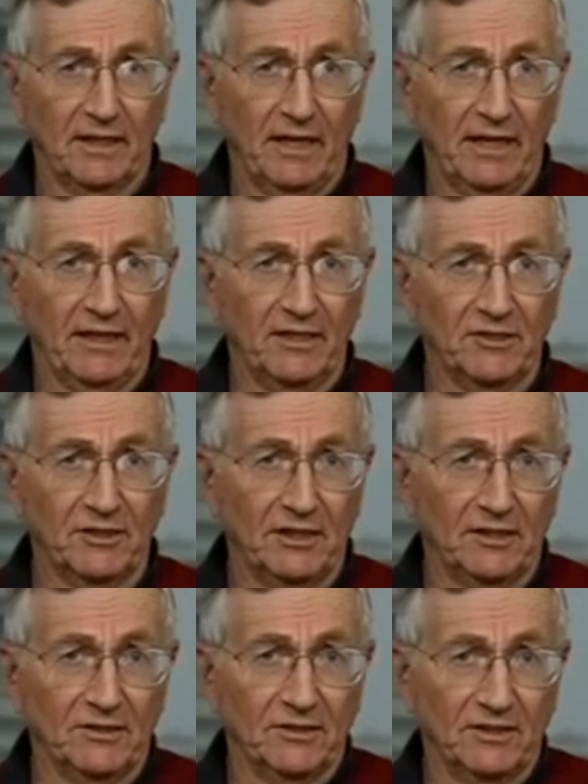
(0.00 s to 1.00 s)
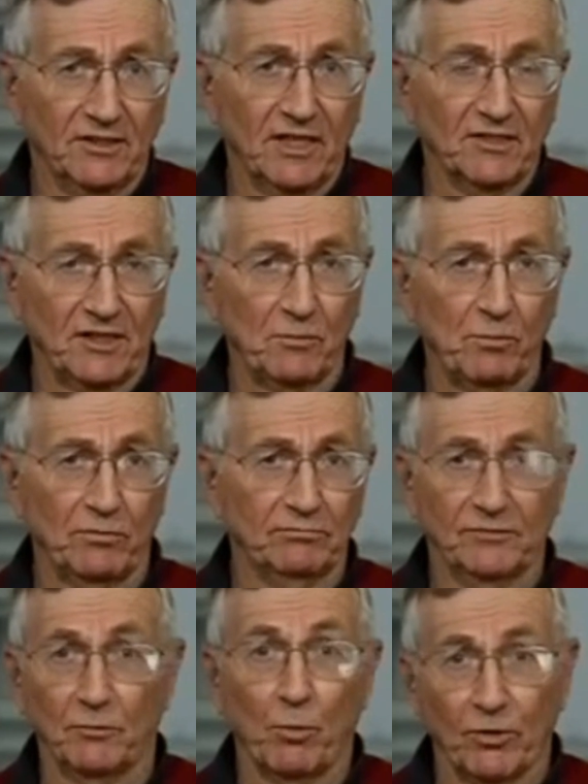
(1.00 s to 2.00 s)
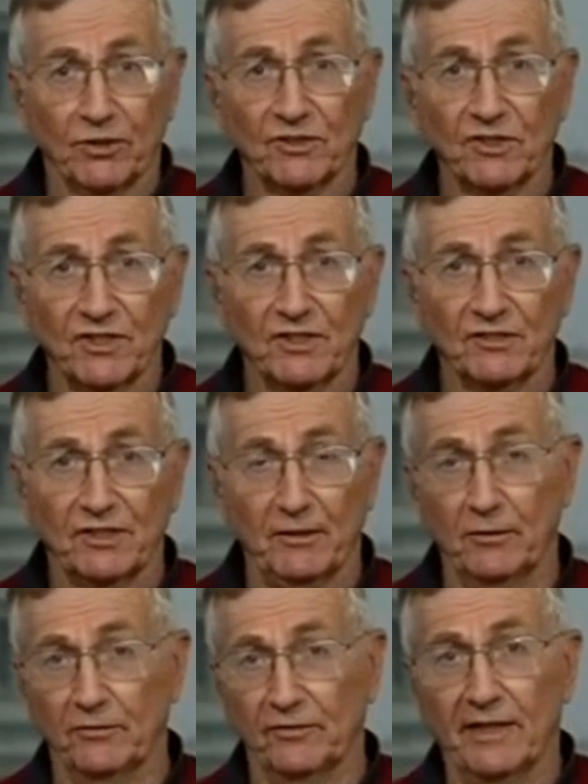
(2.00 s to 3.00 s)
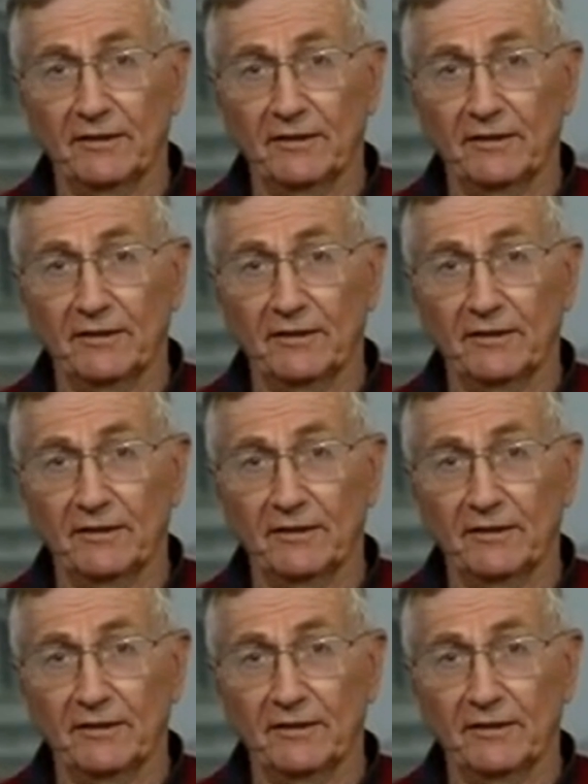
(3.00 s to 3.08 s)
and is essentially, the war is essentially over.